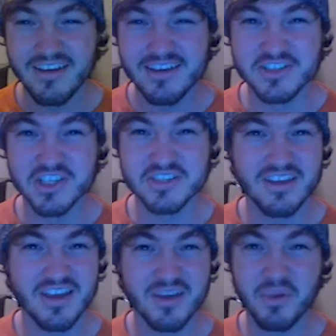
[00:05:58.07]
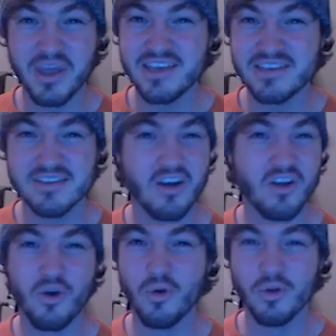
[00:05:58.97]
is just, he's on a
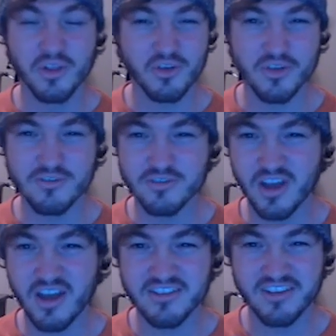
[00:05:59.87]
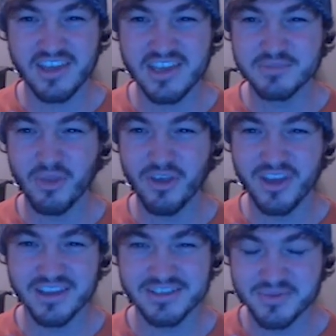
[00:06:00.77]
whole nother level, guys. Like, he's
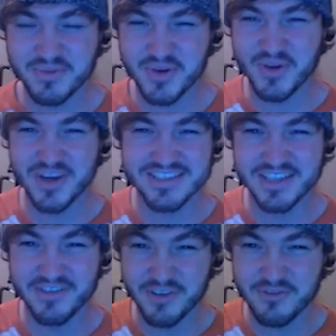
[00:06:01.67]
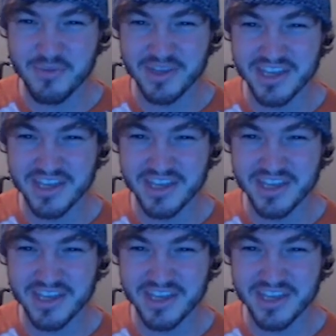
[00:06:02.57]
playing some crazy stuff. Like, from the